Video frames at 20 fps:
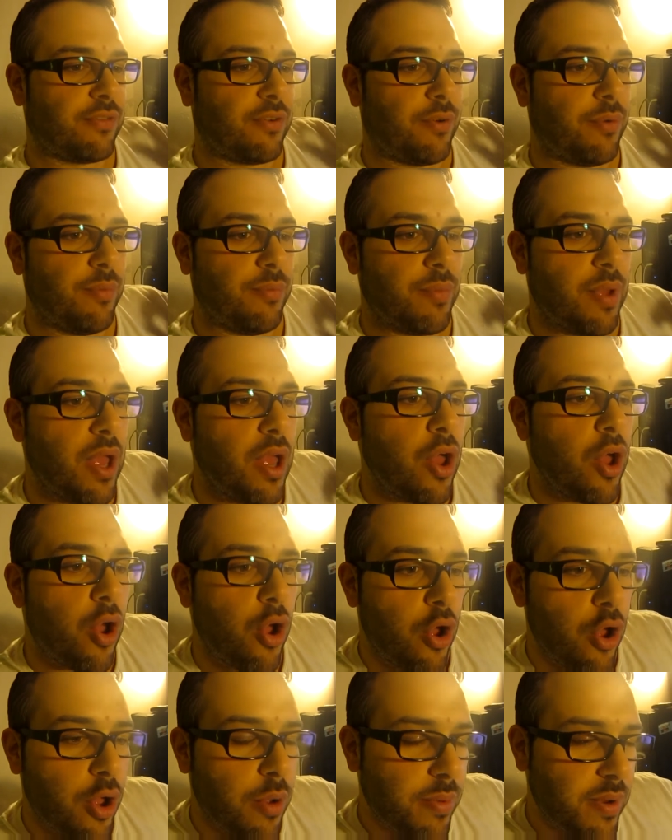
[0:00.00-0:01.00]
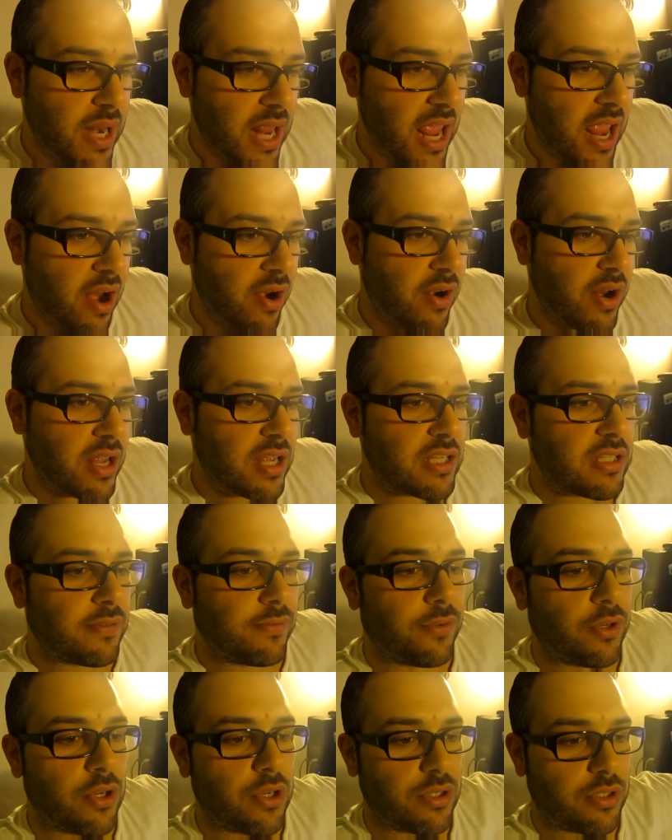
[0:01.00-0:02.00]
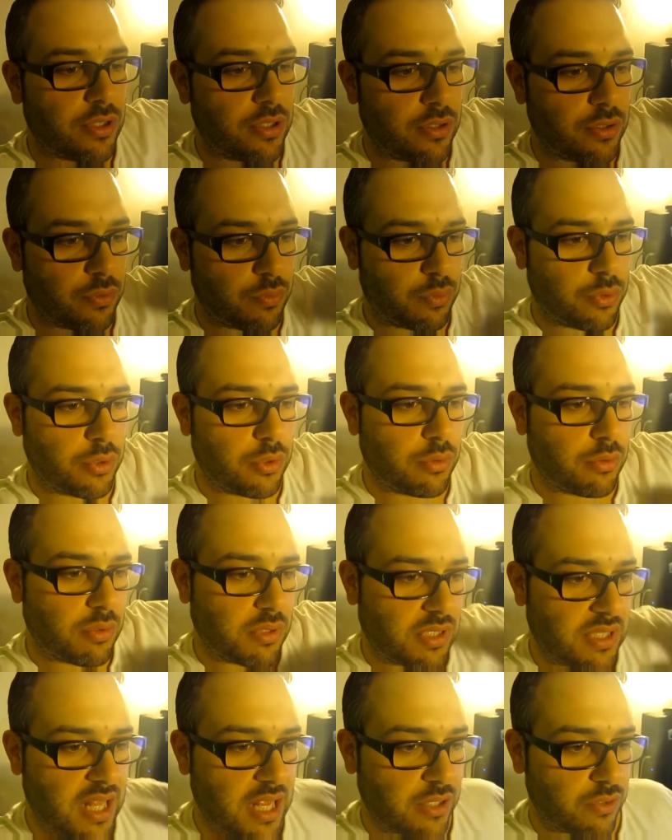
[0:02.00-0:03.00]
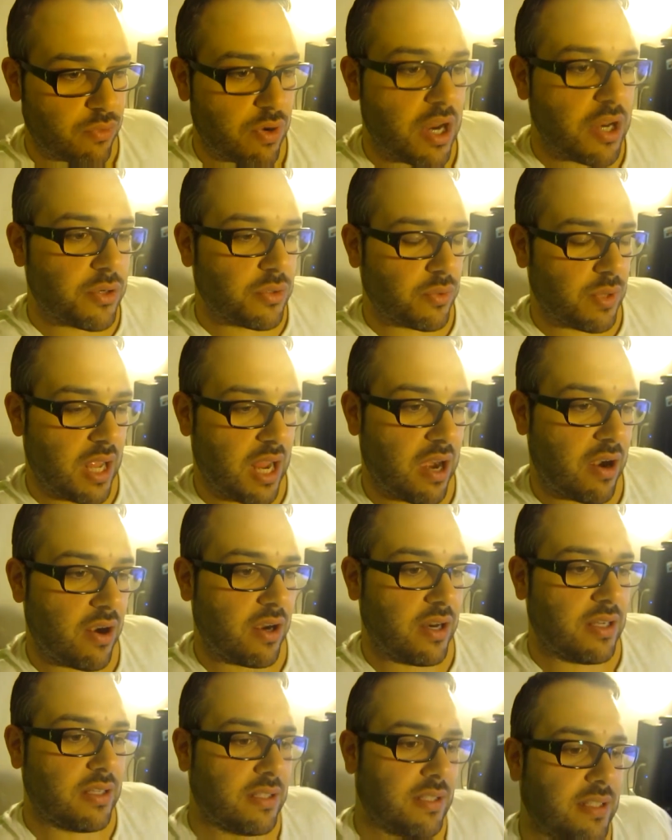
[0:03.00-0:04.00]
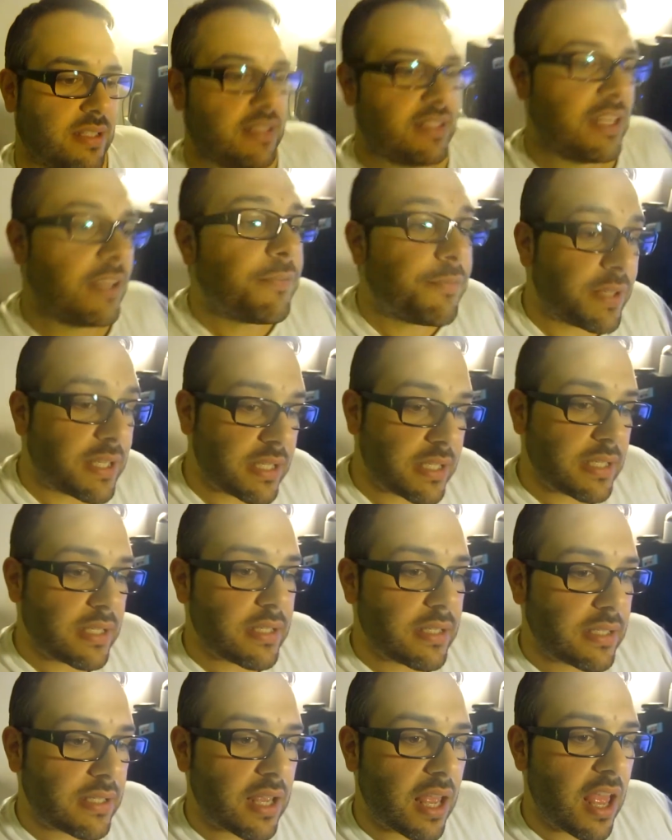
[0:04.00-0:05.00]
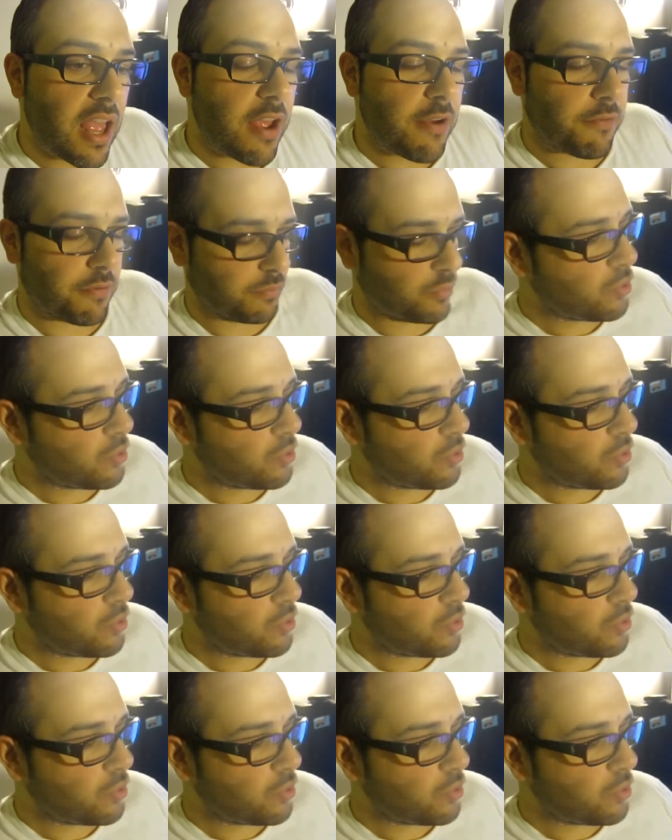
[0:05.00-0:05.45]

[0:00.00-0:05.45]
from urban areas versus rural/regional areas differs from